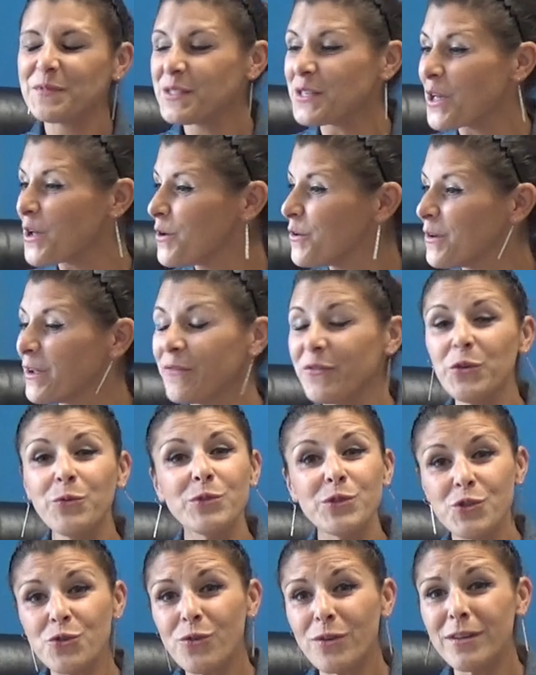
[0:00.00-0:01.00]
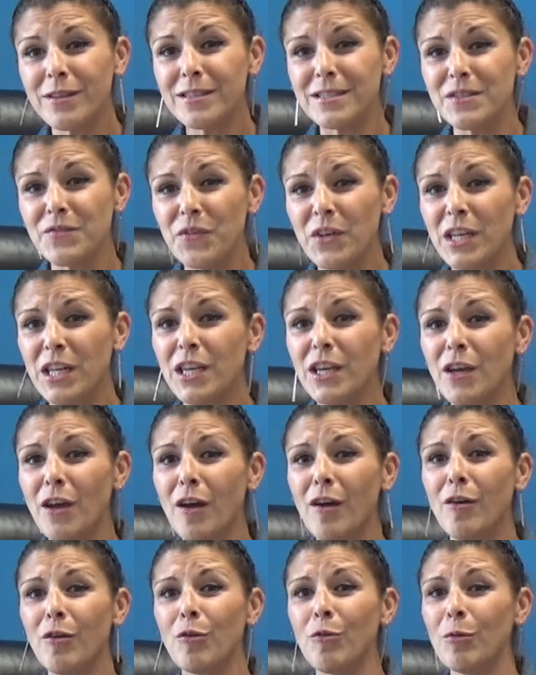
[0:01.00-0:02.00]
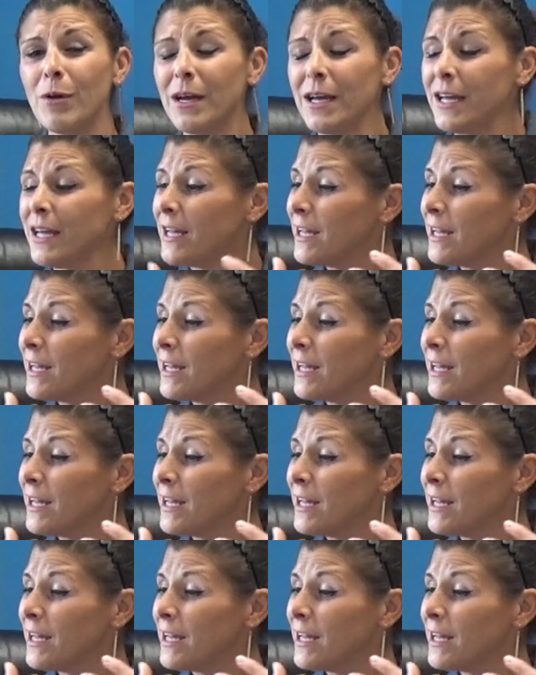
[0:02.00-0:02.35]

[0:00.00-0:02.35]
So if you enjoyed this video,